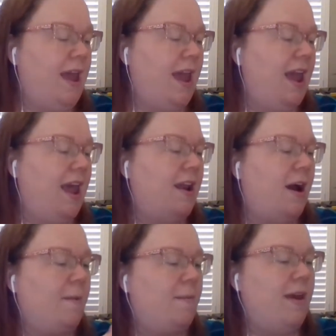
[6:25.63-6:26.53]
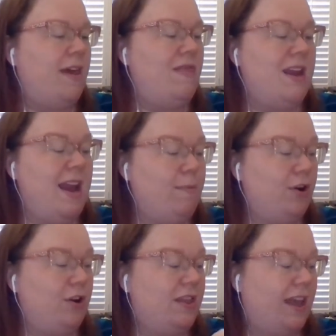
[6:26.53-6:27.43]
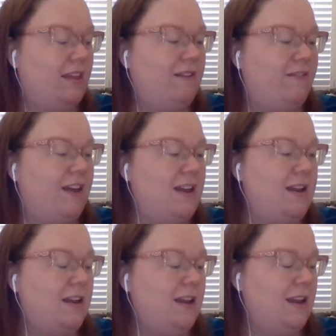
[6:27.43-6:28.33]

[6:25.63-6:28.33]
And in the neighborhood they live in,